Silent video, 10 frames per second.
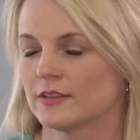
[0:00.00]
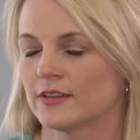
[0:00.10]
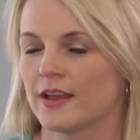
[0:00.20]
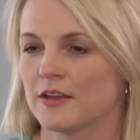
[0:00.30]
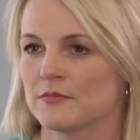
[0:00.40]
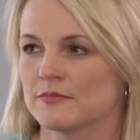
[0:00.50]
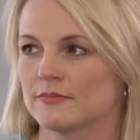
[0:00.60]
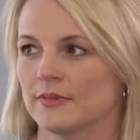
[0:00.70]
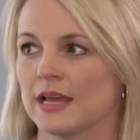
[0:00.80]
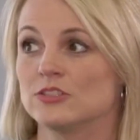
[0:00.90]

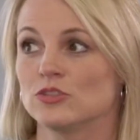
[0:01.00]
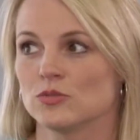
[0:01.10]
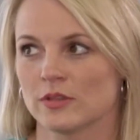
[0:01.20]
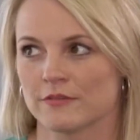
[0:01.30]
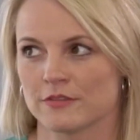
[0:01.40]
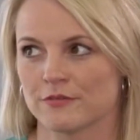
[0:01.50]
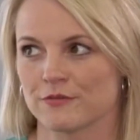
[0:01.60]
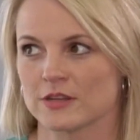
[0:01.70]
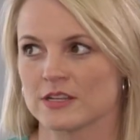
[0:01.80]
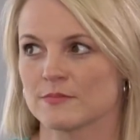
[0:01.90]
I do love the
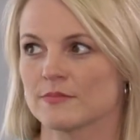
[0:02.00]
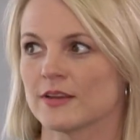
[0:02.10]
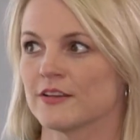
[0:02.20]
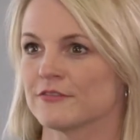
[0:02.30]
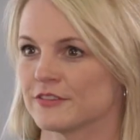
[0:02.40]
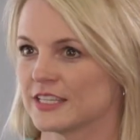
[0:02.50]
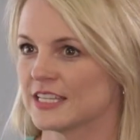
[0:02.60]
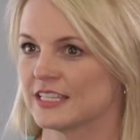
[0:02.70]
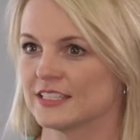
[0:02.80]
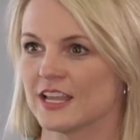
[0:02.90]
freedom of it
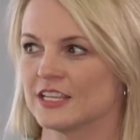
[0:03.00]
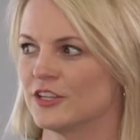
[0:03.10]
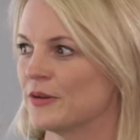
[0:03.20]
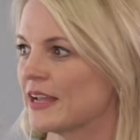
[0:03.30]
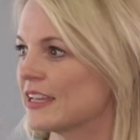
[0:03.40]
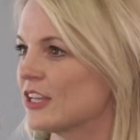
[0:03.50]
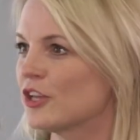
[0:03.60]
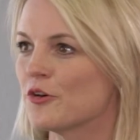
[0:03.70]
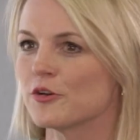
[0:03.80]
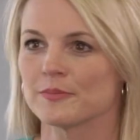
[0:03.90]
and knowing I can
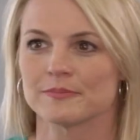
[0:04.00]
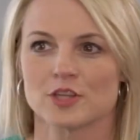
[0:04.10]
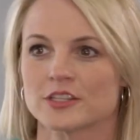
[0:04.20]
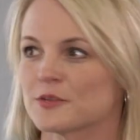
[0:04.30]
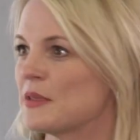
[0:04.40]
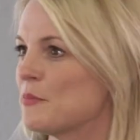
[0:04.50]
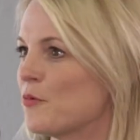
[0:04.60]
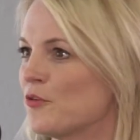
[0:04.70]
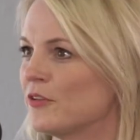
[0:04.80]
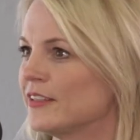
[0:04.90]
go and talk to
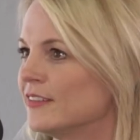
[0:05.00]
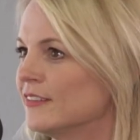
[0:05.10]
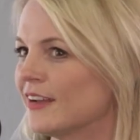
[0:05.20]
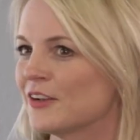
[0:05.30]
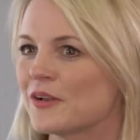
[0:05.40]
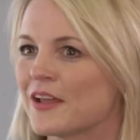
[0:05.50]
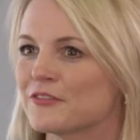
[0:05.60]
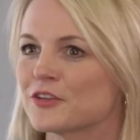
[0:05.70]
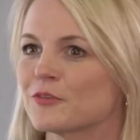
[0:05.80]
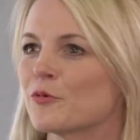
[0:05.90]
people and I don't have
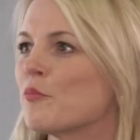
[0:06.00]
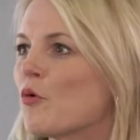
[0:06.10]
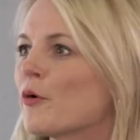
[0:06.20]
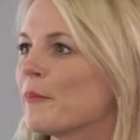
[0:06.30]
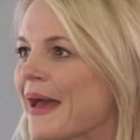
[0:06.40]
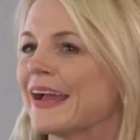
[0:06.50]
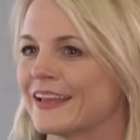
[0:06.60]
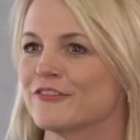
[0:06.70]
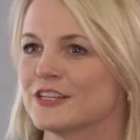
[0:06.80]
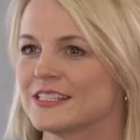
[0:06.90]
to report back
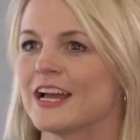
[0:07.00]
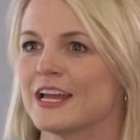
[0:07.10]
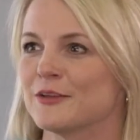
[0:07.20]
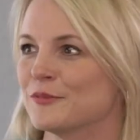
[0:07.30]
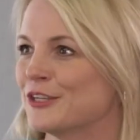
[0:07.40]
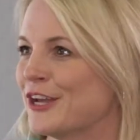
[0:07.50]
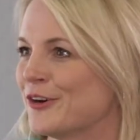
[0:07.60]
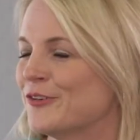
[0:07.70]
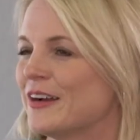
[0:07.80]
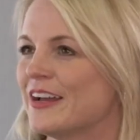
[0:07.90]
every time,
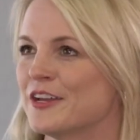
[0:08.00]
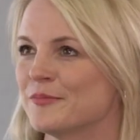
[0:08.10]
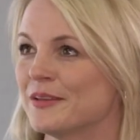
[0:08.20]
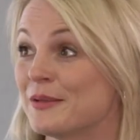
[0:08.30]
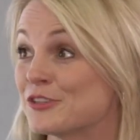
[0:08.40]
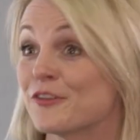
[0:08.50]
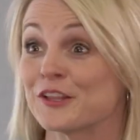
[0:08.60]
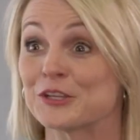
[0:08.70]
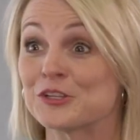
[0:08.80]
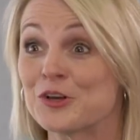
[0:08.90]
it makes you feel
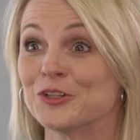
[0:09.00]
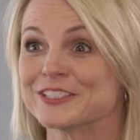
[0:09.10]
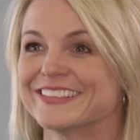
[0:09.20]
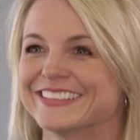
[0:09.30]
like an adult.